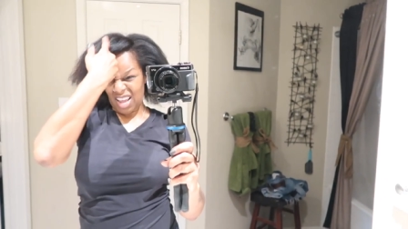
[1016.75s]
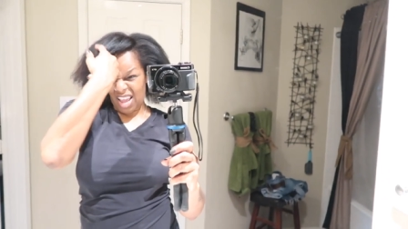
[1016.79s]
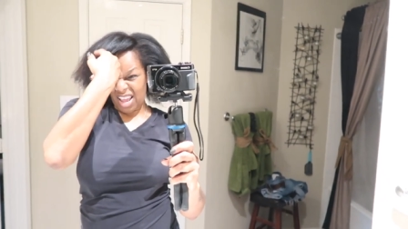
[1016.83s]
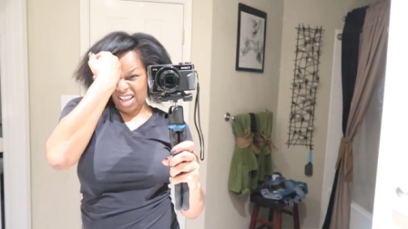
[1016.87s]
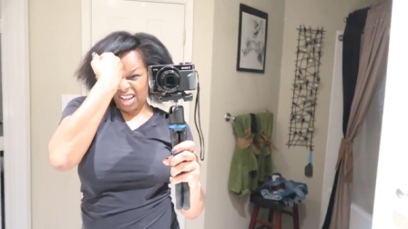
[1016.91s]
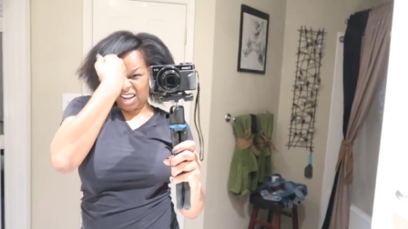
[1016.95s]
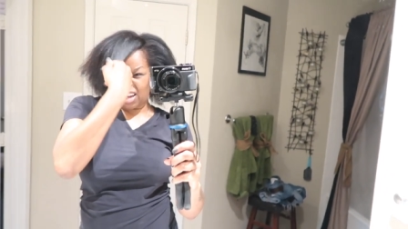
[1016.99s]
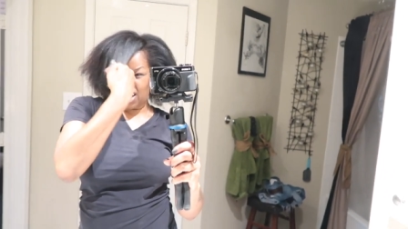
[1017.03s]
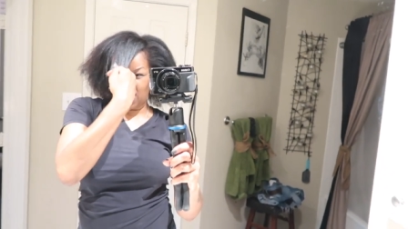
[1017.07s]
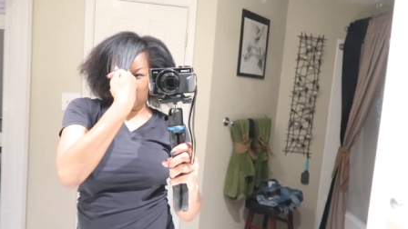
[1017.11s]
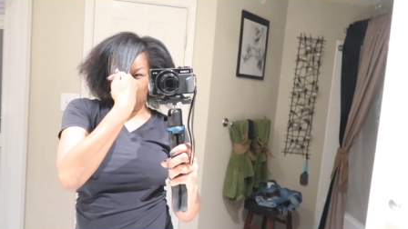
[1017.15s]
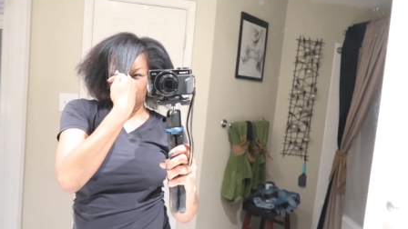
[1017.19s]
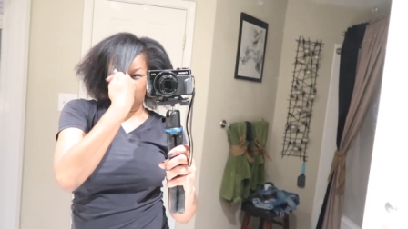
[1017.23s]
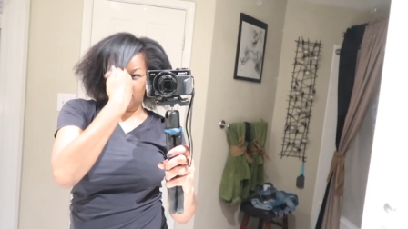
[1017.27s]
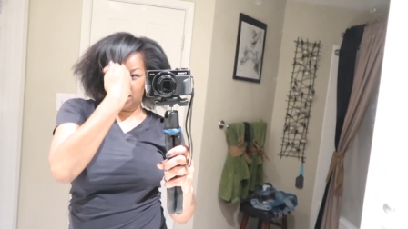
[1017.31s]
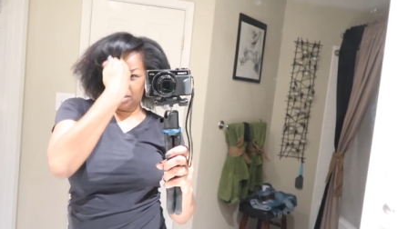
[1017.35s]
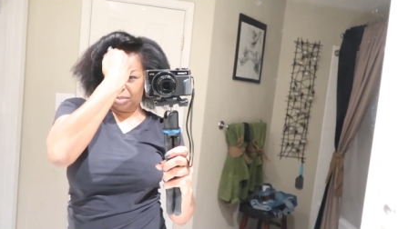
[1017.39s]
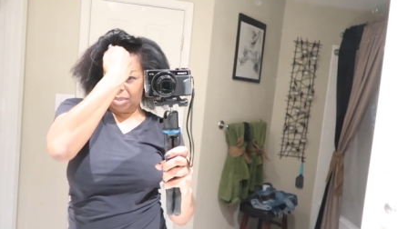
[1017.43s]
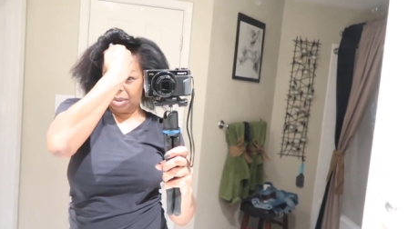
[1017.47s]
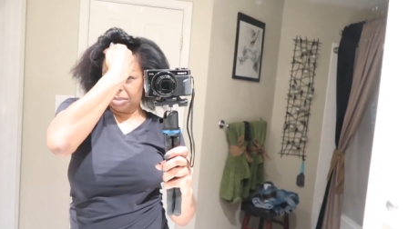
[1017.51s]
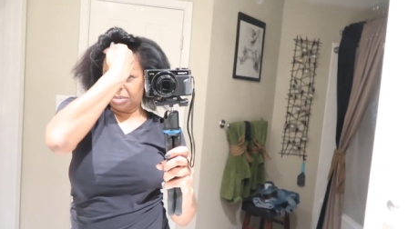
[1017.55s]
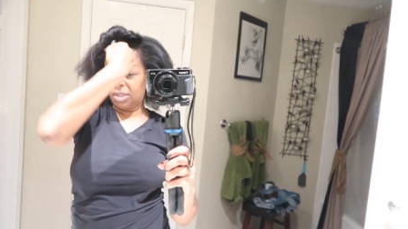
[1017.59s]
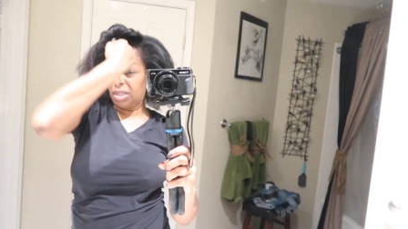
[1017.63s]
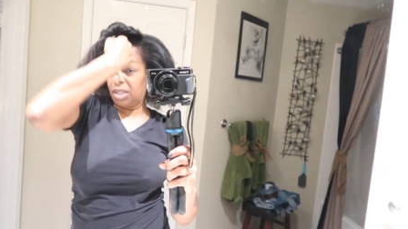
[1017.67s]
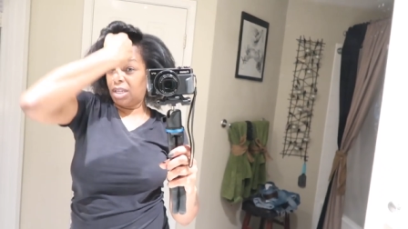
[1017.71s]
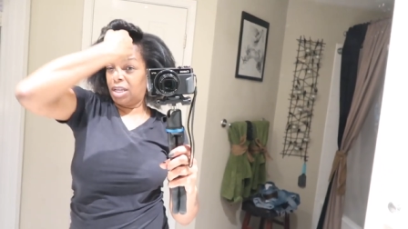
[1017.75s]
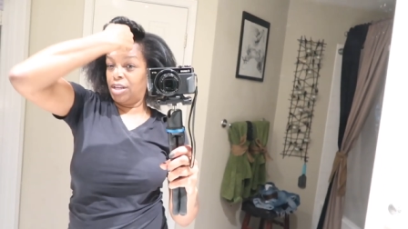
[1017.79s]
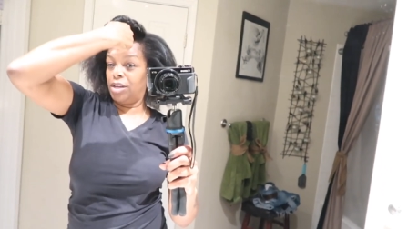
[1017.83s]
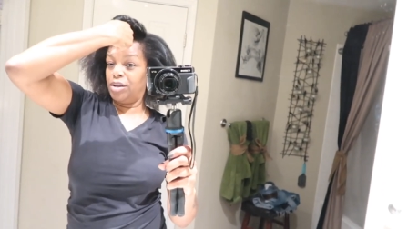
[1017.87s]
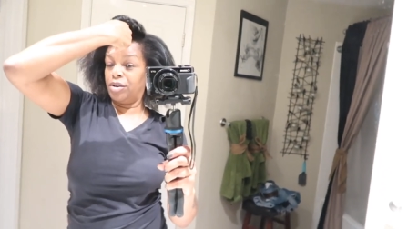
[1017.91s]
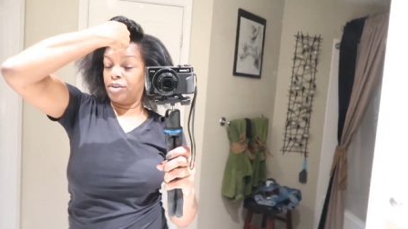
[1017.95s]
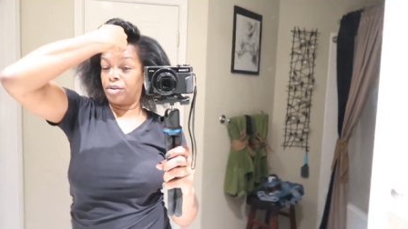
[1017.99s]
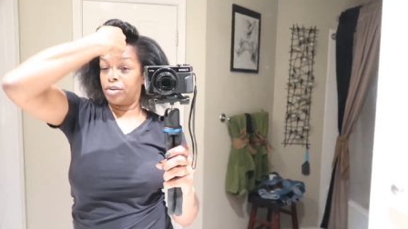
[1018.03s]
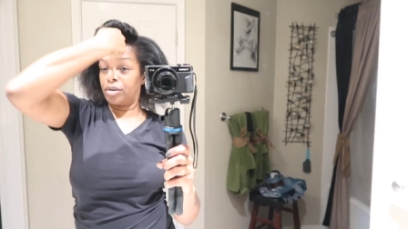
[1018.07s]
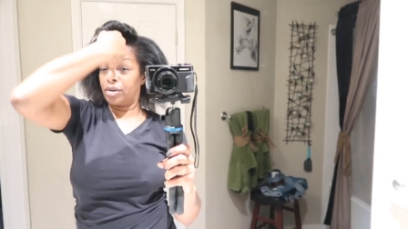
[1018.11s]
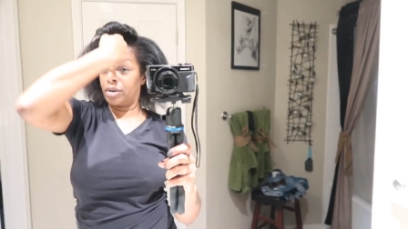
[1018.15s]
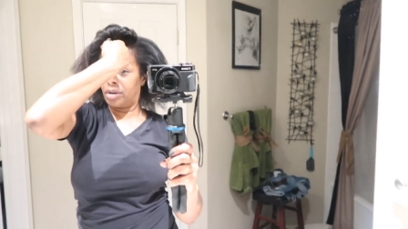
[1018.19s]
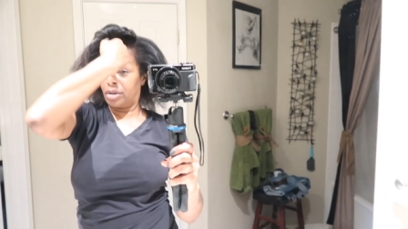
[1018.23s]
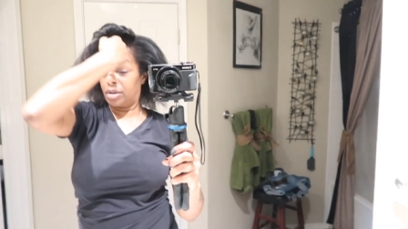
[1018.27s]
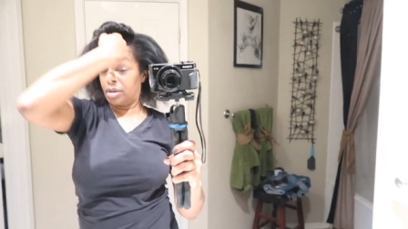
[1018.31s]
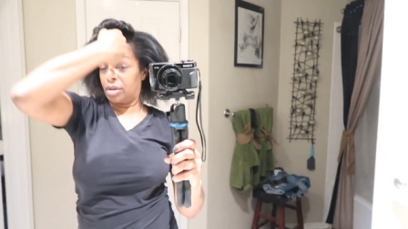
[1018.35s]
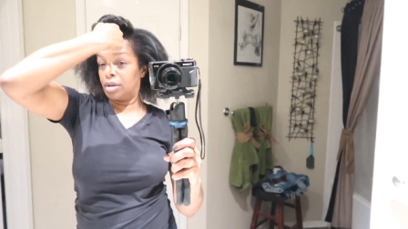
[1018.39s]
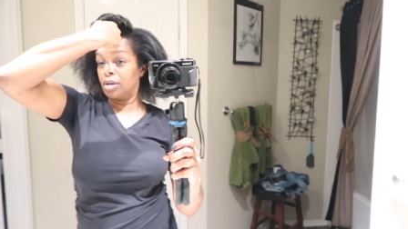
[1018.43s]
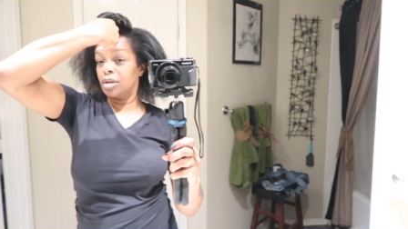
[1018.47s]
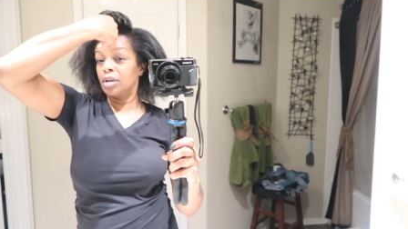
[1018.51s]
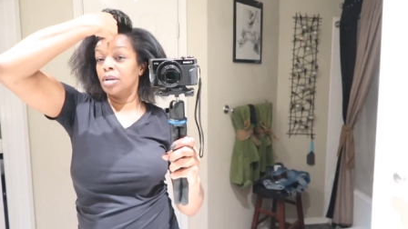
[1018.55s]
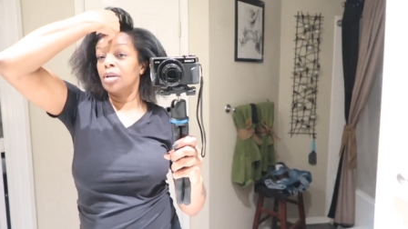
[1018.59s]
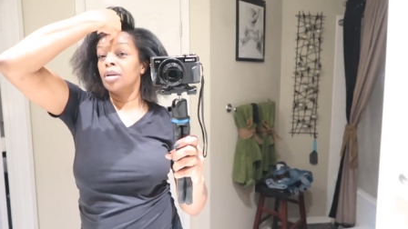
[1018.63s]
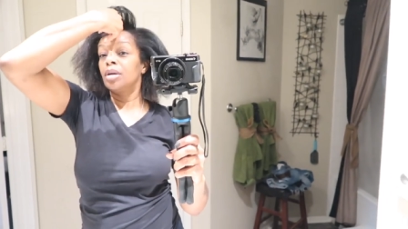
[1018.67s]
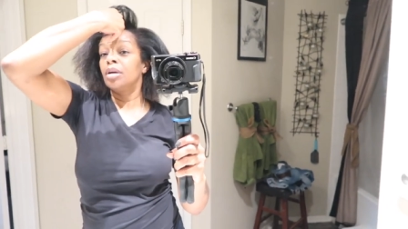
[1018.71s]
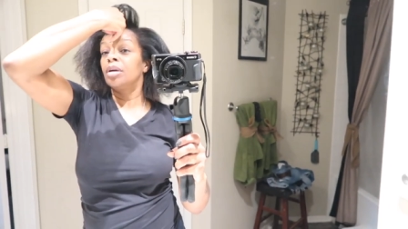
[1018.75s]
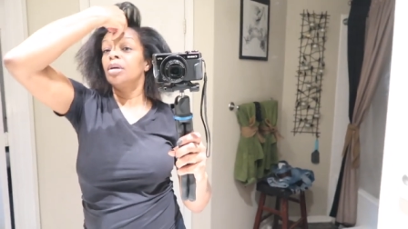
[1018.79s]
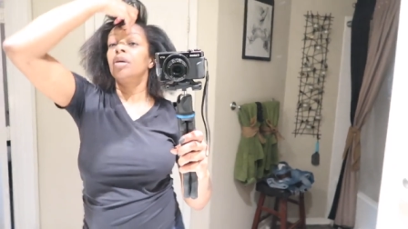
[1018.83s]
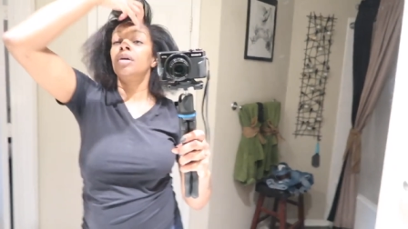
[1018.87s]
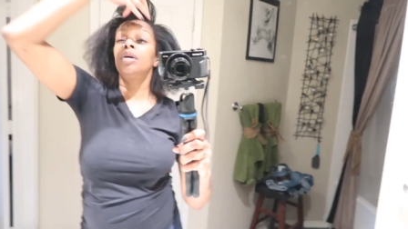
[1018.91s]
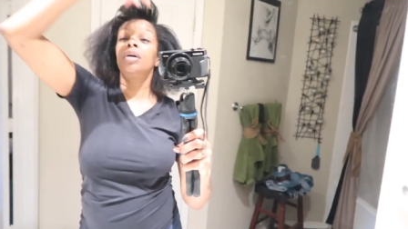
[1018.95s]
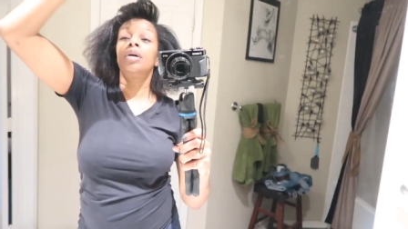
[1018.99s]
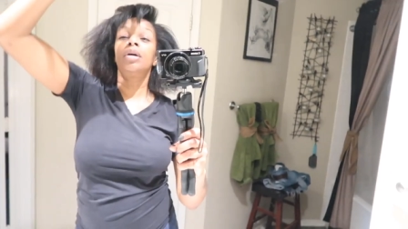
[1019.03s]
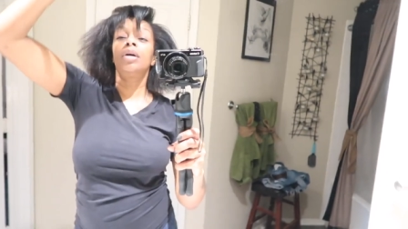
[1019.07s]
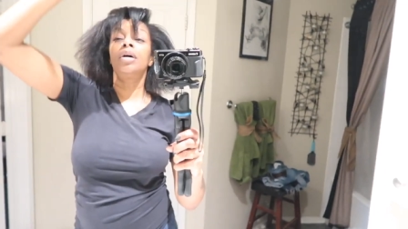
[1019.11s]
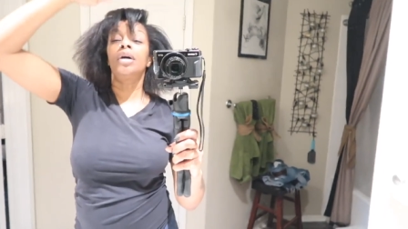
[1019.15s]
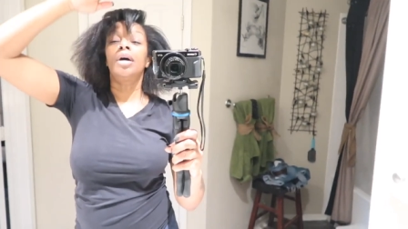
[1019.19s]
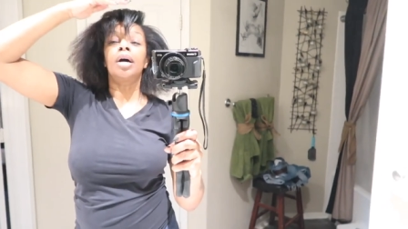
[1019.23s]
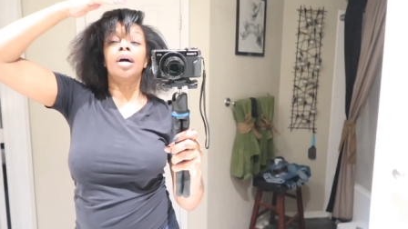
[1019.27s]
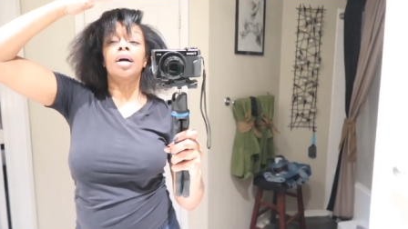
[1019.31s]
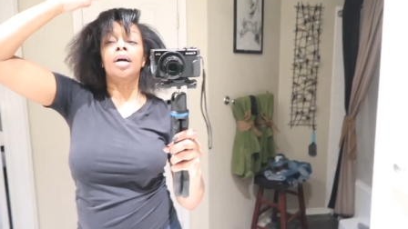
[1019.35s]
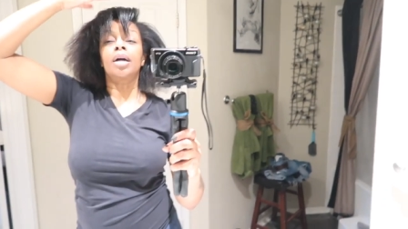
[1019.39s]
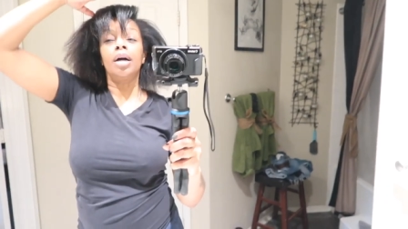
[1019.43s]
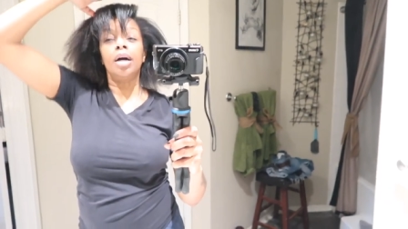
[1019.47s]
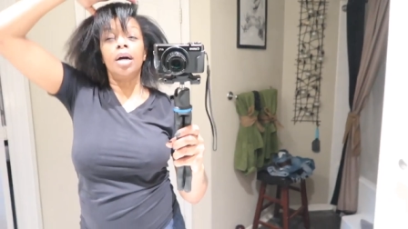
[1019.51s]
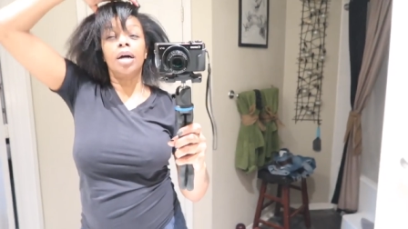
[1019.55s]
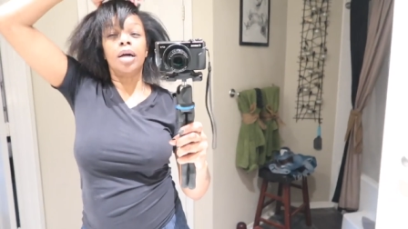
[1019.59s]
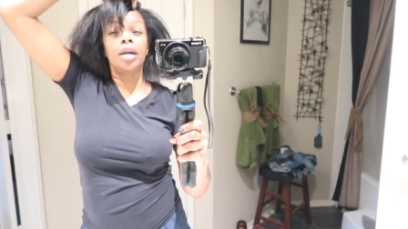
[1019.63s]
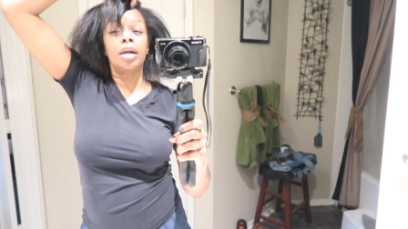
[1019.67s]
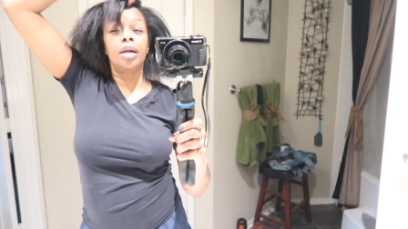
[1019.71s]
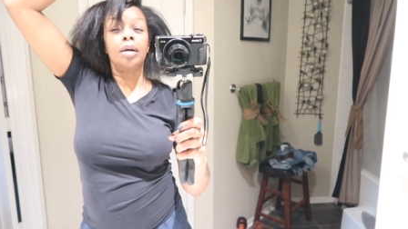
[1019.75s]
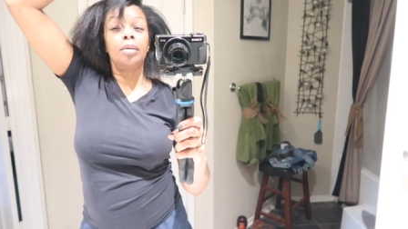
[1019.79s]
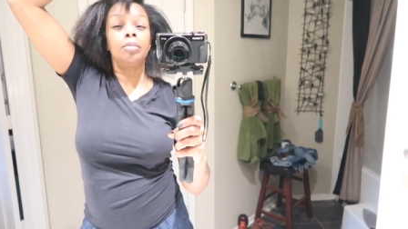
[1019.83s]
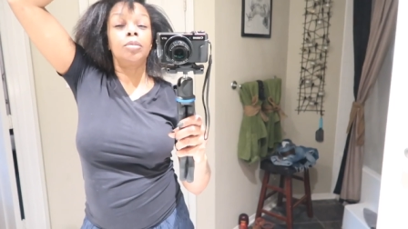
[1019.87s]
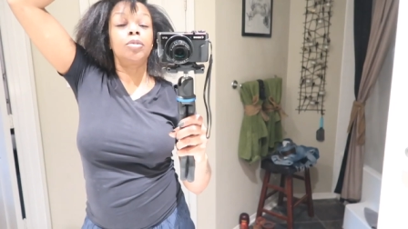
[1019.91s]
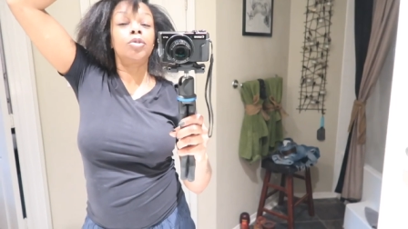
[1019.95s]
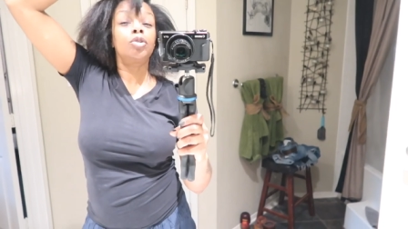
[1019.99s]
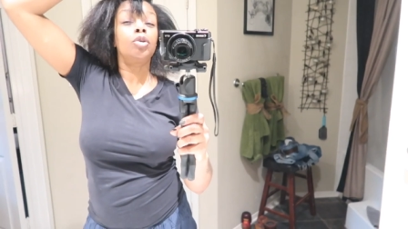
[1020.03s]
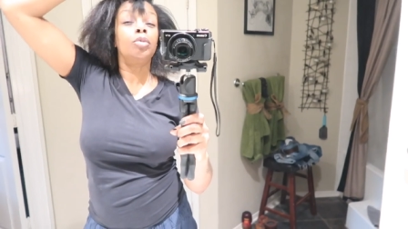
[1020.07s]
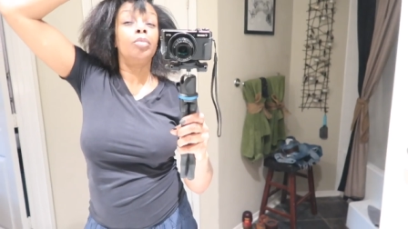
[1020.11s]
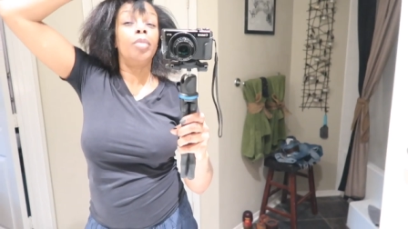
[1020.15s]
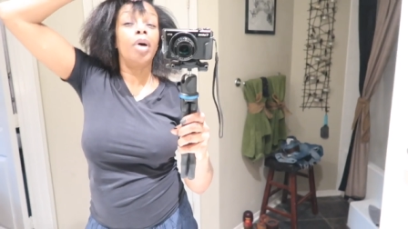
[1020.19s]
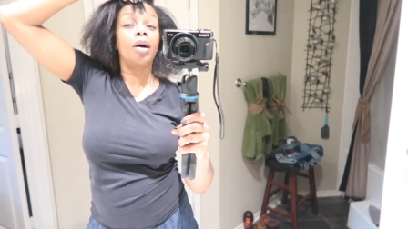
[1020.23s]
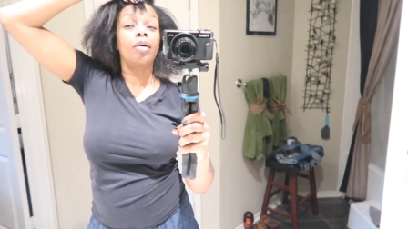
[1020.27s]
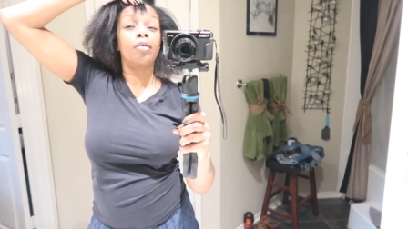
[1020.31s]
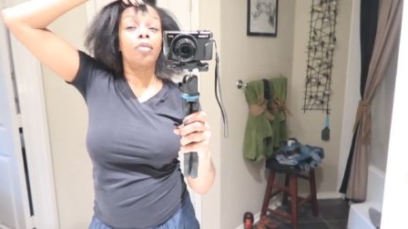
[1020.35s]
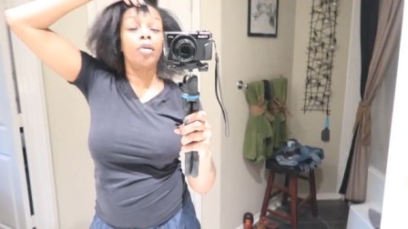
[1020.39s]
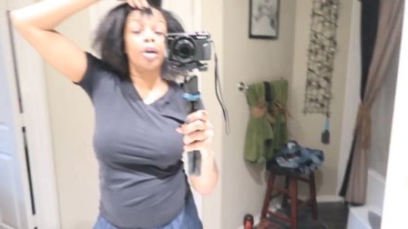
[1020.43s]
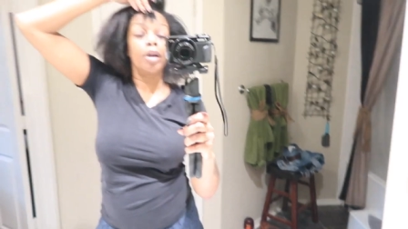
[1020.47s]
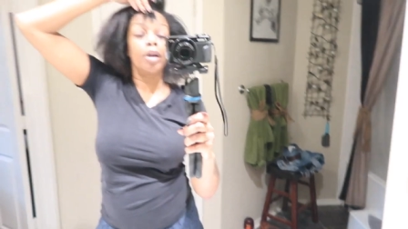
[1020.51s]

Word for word: I cut them up to here. I cut them to about